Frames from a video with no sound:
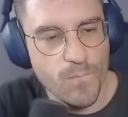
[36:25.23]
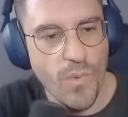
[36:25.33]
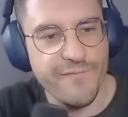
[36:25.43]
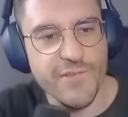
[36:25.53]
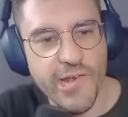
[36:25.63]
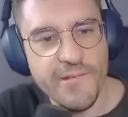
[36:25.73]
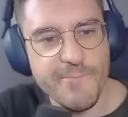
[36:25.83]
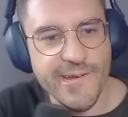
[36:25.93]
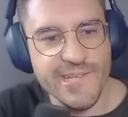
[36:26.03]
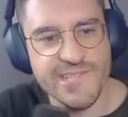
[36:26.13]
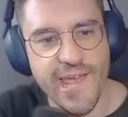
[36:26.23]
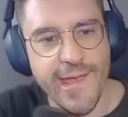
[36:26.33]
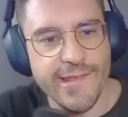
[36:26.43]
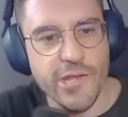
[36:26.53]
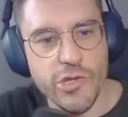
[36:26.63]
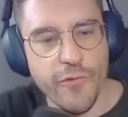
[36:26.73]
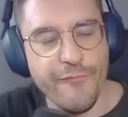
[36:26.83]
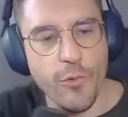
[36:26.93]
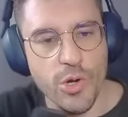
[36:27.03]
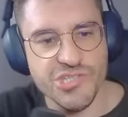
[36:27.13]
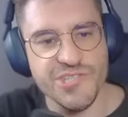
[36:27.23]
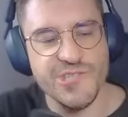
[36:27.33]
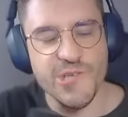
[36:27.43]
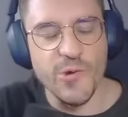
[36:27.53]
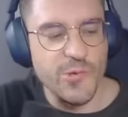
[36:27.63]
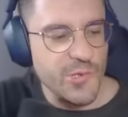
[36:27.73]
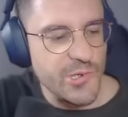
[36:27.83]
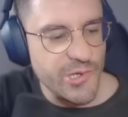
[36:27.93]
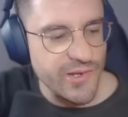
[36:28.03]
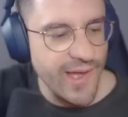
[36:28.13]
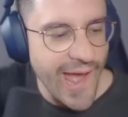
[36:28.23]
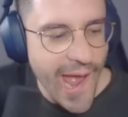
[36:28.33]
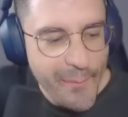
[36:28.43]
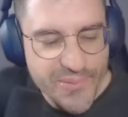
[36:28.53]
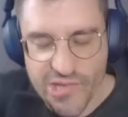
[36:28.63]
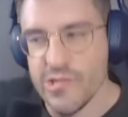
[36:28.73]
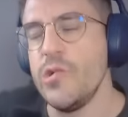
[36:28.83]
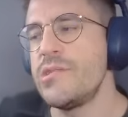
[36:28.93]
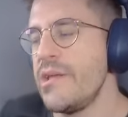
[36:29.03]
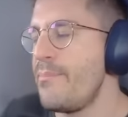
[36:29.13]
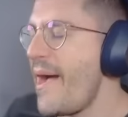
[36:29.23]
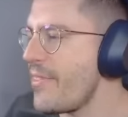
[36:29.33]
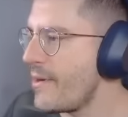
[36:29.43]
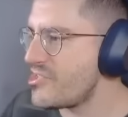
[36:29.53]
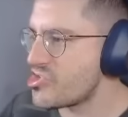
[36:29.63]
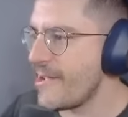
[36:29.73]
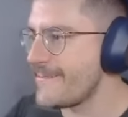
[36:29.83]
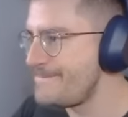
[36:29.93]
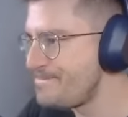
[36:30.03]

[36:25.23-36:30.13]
Floating Beard is saying the new Forge is so good. Absolutely. By the way, chat,